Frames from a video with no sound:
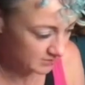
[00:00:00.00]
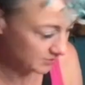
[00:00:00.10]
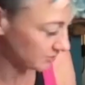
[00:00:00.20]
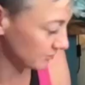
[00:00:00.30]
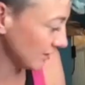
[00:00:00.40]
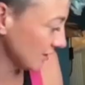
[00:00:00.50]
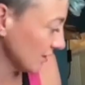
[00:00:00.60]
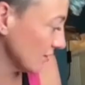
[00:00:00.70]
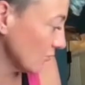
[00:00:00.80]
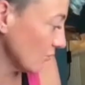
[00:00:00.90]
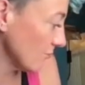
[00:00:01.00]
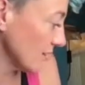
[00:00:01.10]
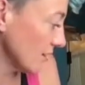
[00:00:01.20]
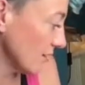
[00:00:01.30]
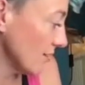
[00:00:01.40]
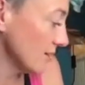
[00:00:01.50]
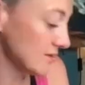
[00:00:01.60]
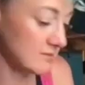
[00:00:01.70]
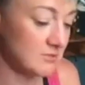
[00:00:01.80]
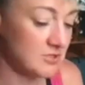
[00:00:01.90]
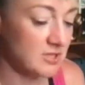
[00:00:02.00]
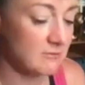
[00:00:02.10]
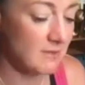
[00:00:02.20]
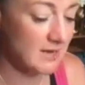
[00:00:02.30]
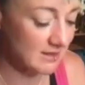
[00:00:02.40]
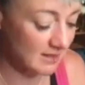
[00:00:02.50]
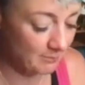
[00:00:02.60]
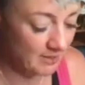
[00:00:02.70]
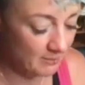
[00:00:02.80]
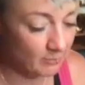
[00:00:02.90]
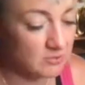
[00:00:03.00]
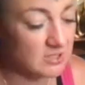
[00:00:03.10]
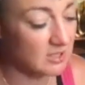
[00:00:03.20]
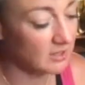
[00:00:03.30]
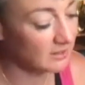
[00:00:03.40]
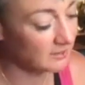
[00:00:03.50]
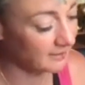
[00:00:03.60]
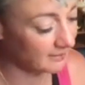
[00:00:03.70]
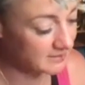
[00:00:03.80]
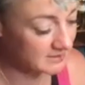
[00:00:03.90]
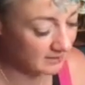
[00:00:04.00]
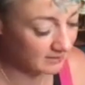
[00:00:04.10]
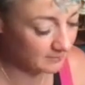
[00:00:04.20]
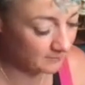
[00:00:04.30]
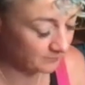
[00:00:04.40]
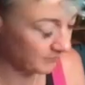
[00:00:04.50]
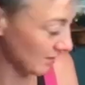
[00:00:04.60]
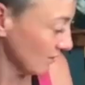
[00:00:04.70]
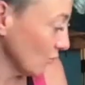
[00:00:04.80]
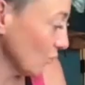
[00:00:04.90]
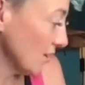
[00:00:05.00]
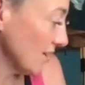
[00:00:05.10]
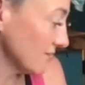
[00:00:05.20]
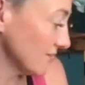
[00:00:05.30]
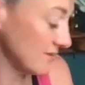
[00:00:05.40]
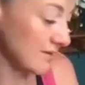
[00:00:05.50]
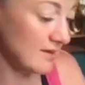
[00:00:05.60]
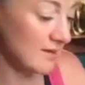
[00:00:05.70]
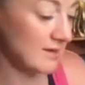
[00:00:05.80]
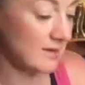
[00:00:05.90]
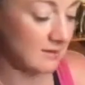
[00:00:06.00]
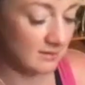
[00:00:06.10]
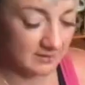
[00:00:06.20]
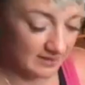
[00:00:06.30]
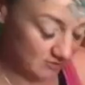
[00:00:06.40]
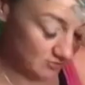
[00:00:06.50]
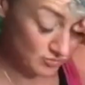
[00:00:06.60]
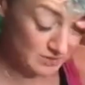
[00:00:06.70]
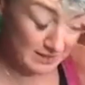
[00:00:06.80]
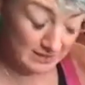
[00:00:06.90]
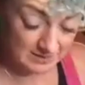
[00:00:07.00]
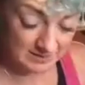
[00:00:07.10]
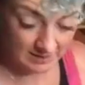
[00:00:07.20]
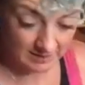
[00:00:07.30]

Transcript: to do the one behind. I'm just going to make that purple slightly lighter with the natural sand